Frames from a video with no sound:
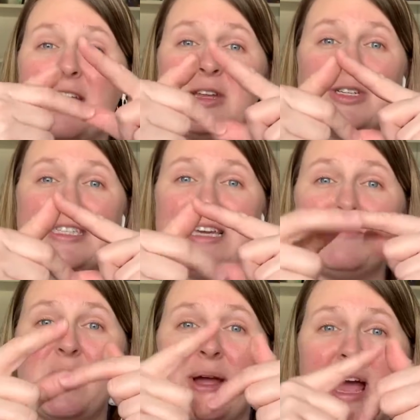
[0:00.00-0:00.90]
And you just
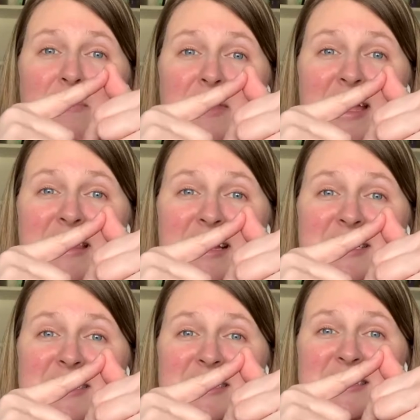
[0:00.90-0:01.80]
keep going up like
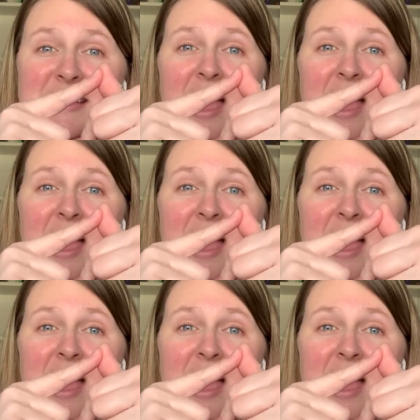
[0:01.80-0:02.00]
this.